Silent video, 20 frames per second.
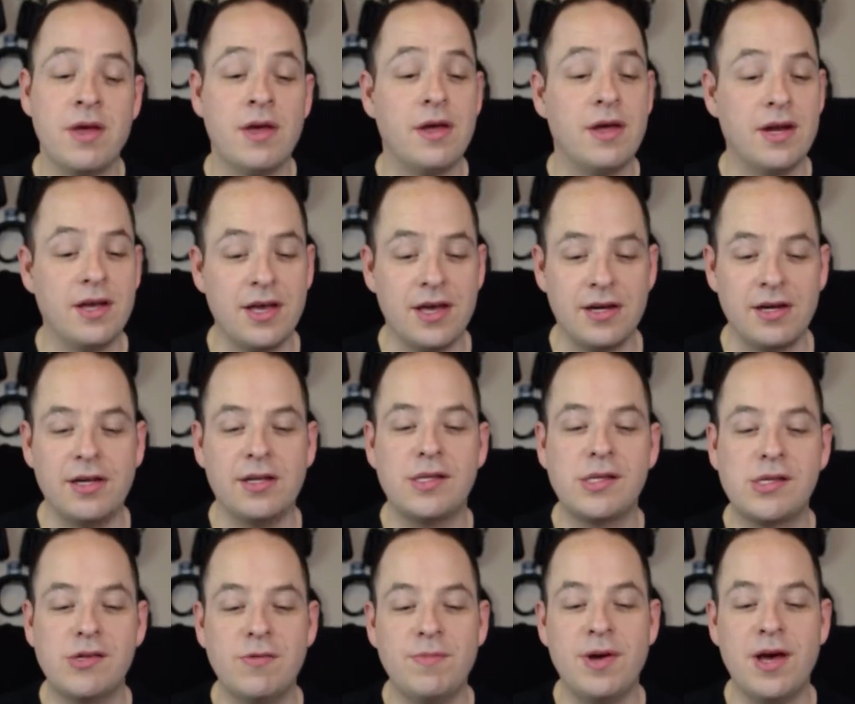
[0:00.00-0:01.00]
And again, it's
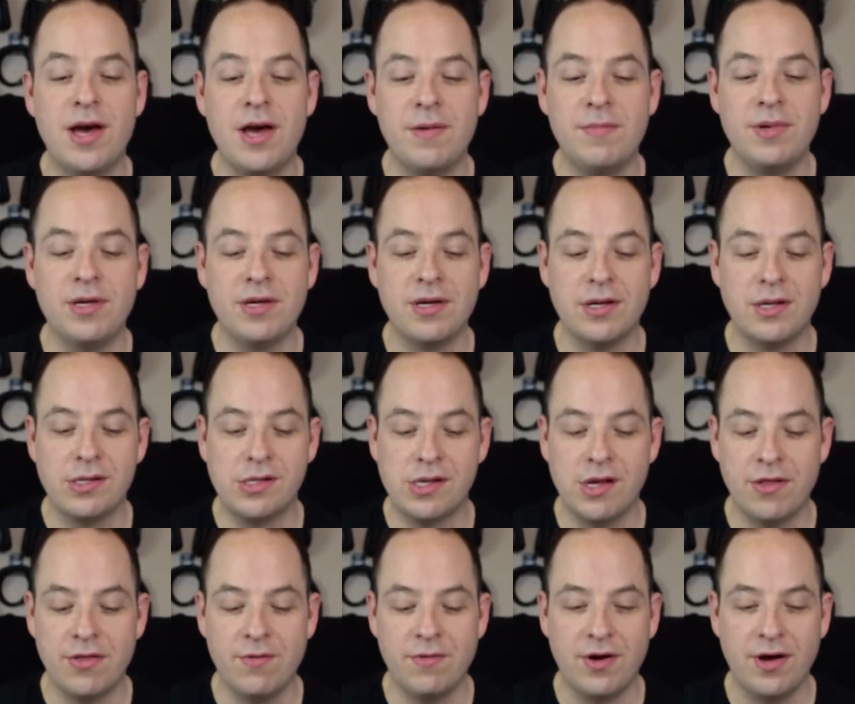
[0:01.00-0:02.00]
too bad because
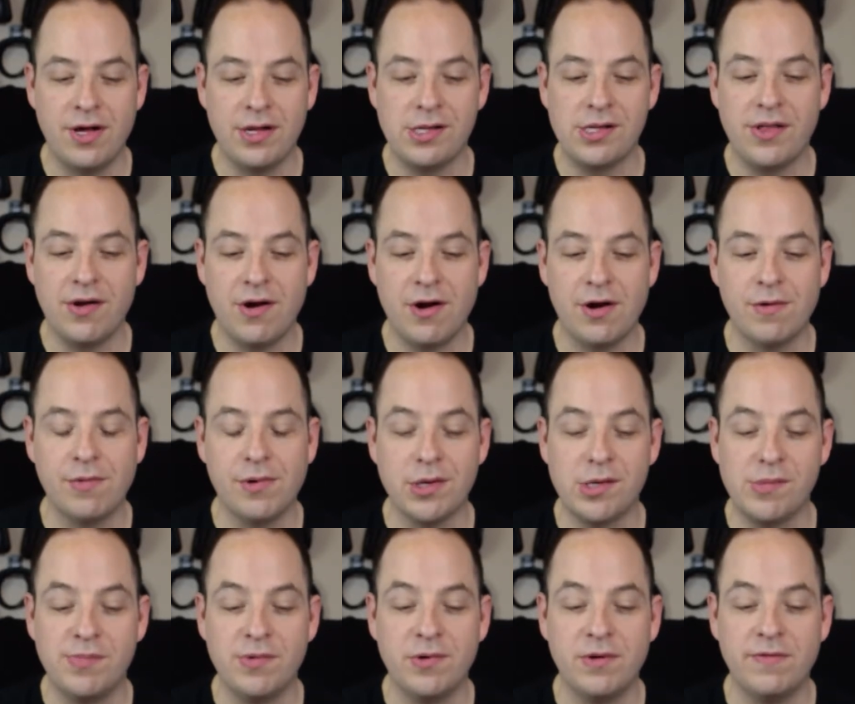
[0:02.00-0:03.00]
otherwise the hardware is
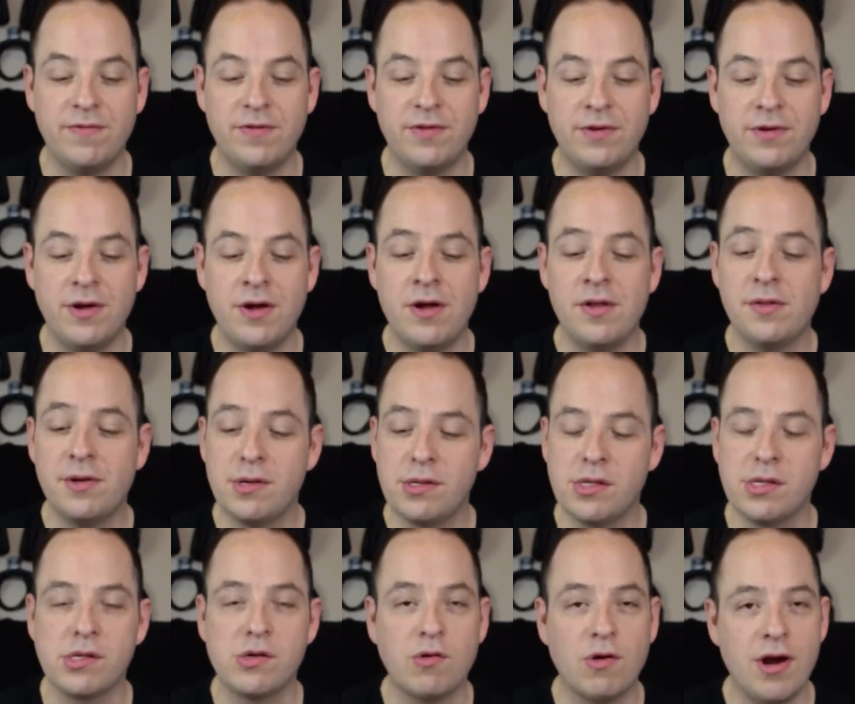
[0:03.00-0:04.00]
beautiful. There's
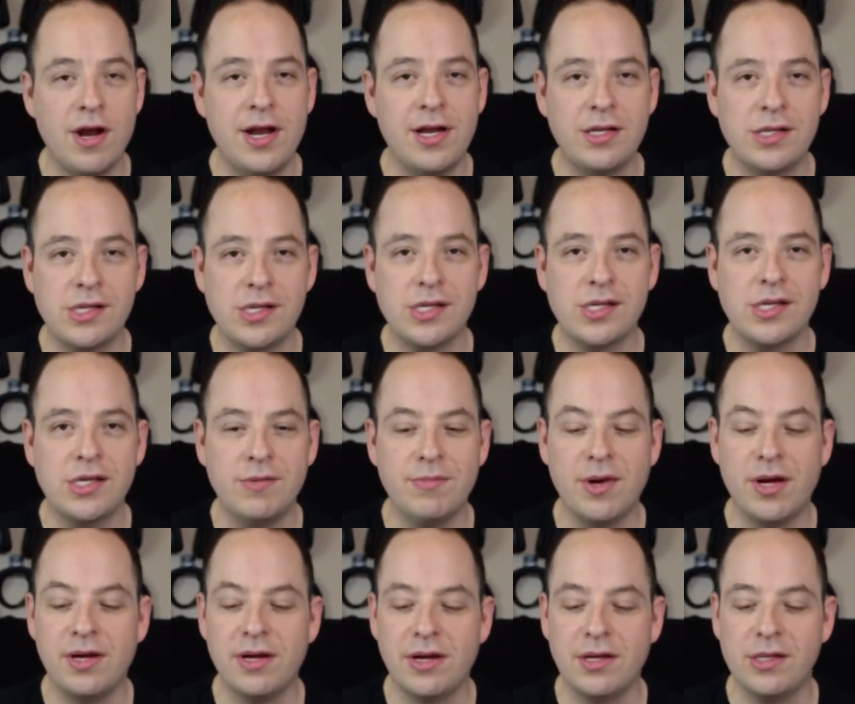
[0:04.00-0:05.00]
this great
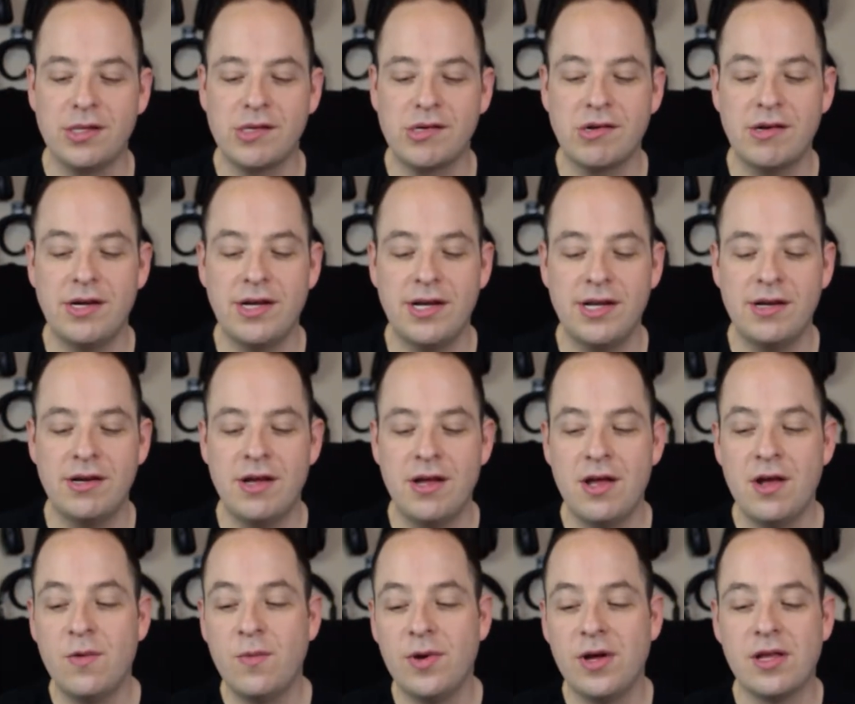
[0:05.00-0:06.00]
16:9 screen.
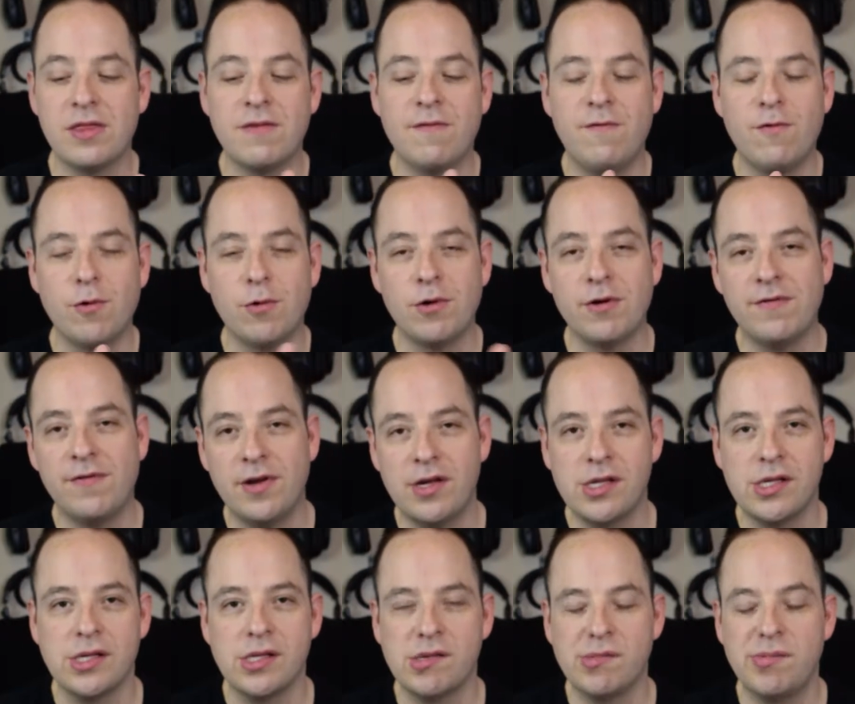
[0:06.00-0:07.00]
We got the
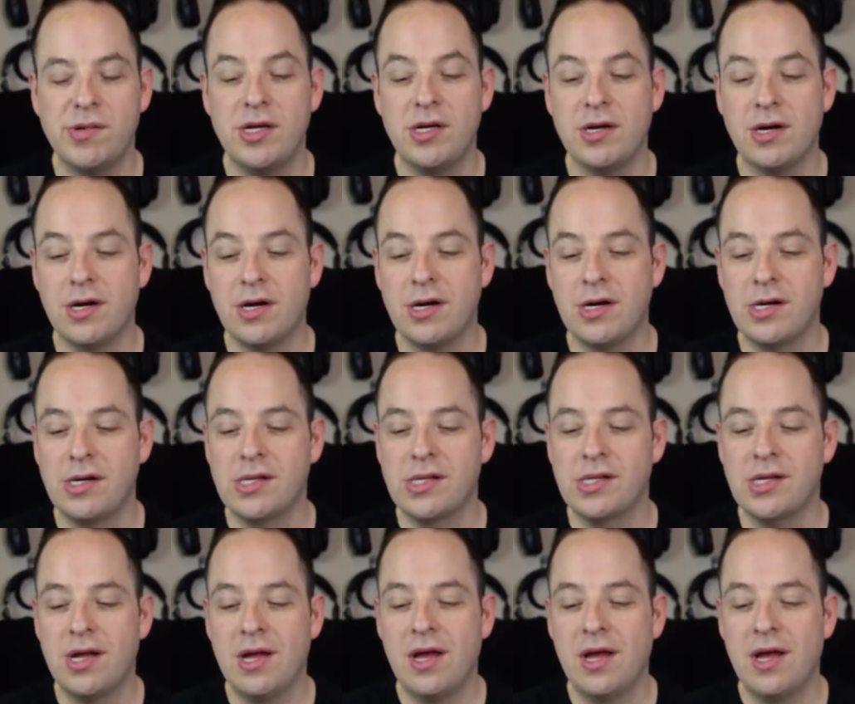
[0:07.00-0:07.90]
forward-facing speakers.